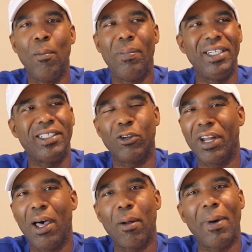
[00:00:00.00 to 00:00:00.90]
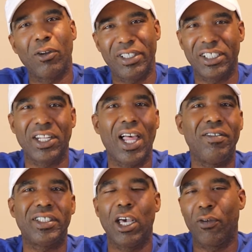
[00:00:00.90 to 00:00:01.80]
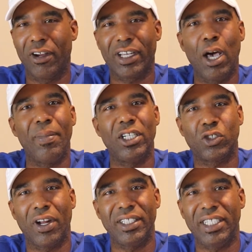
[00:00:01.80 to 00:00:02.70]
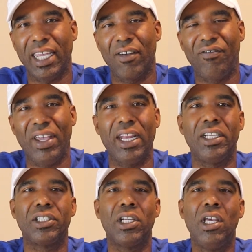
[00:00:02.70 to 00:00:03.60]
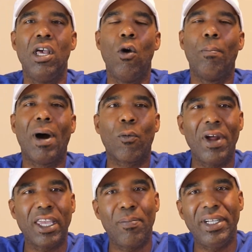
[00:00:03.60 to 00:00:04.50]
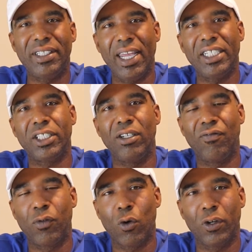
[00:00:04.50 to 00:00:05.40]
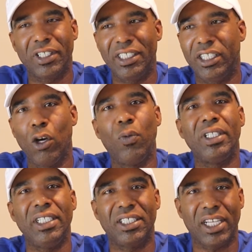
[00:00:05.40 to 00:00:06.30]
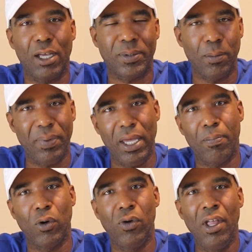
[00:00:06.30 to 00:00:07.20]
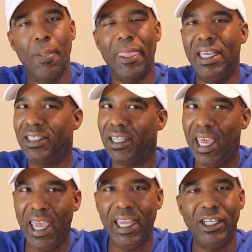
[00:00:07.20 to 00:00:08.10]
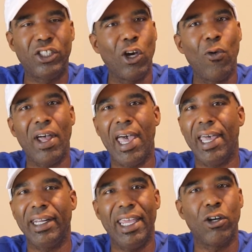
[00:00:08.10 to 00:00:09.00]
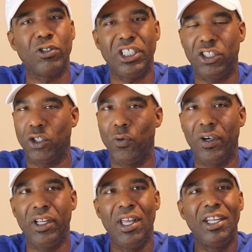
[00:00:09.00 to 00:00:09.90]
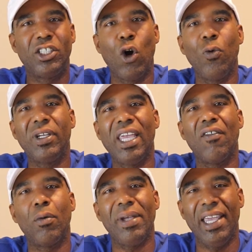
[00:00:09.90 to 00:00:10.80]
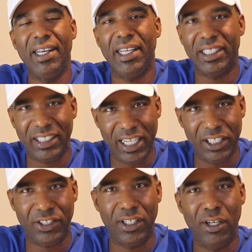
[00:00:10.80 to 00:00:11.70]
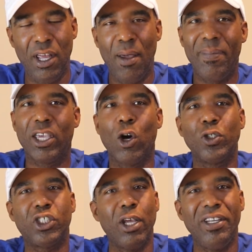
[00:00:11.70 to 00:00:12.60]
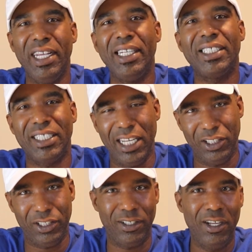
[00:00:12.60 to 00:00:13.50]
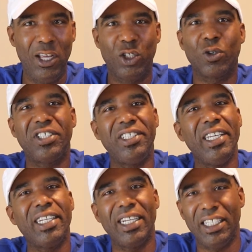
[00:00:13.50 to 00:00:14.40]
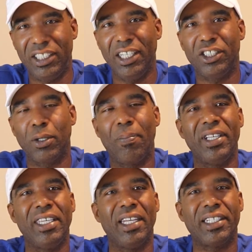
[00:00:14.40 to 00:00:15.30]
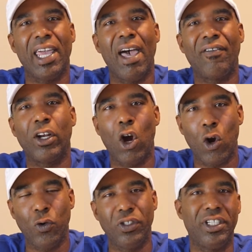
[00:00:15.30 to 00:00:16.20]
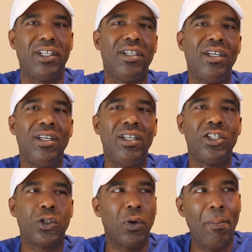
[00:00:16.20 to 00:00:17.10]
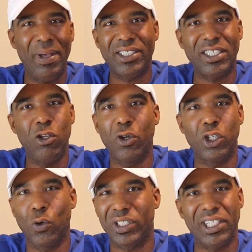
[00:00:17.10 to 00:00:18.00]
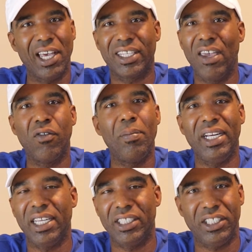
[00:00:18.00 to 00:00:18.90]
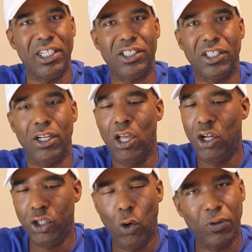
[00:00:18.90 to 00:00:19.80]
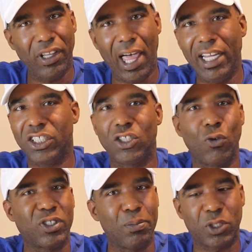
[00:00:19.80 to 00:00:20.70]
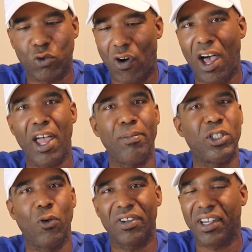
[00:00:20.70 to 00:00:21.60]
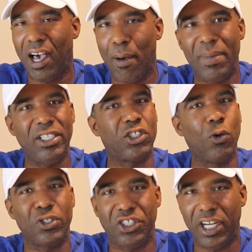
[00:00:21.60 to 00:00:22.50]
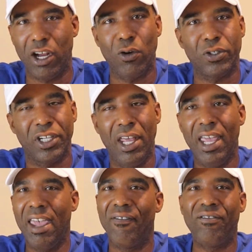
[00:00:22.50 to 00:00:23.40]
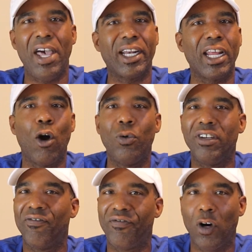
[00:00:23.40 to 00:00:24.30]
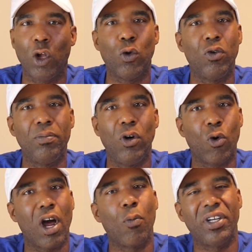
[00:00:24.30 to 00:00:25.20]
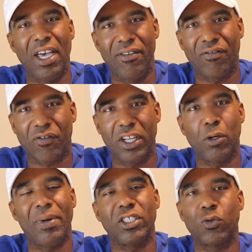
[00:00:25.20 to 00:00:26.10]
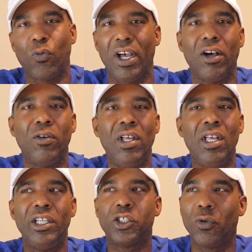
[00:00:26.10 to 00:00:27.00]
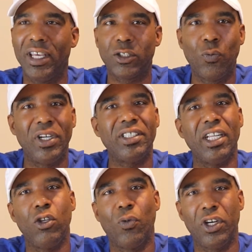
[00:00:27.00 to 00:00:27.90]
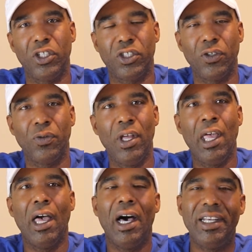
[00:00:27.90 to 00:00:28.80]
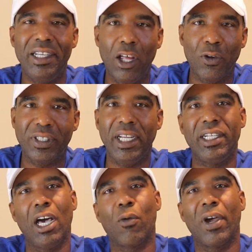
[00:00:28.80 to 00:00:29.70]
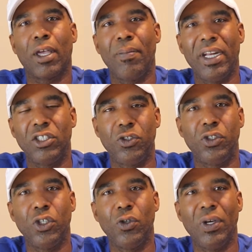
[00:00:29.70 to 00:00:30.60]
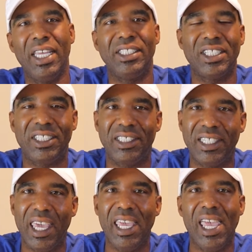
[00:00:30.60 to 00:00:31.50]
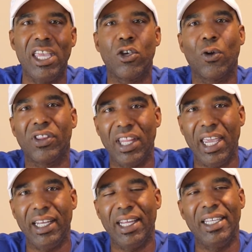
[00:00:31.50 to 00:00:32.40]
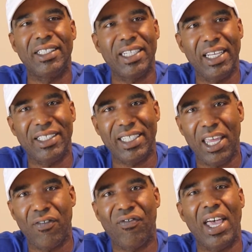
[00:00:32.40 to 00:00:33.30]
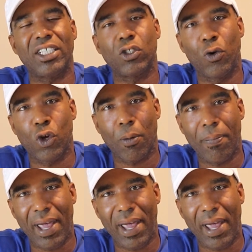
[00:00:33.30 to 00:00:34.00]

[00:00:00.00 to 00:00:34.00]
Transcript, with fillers: But they're not about this lifestyle, they're coming and trying to take advantage my recommendation for to deal with these types of people is a don't add energy to it don't give them any attention because they need attention they're seeking attention but yet they haven't earned it so the best thing you can do is not give them any attention. No likes, no subscribes, no comments, no shares. In fact, I wouldn't follow them or I would unfriend them as well. So that's one thing you want to do. Another thing that I recommend that you do is just stay in your lane and stay steadfast on your